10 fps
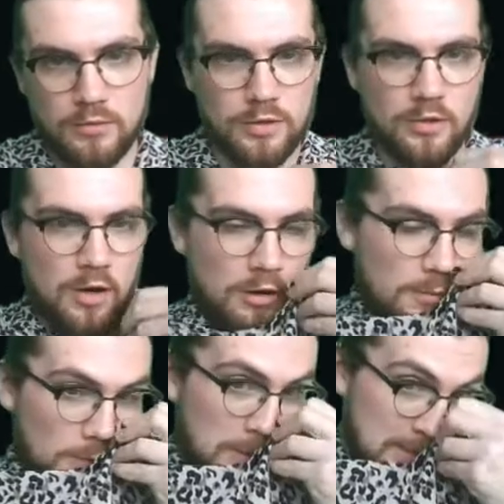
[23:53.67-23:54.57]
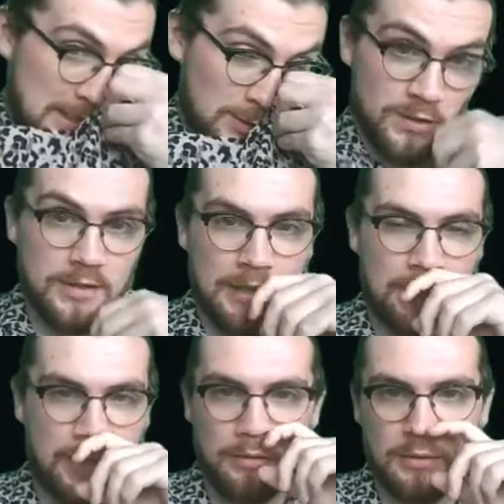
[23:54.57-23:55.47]
It's good card, but this deck just doesn't need
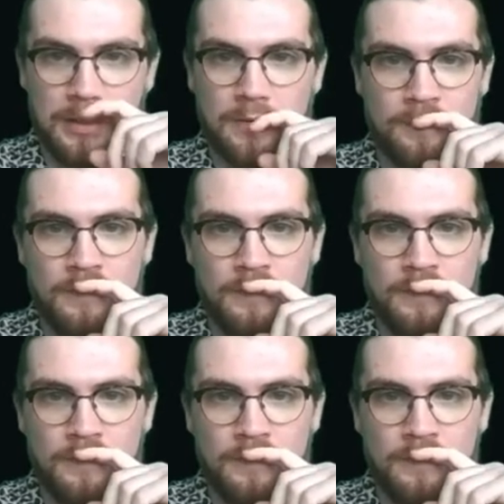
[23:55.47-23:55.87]
it, I don't think.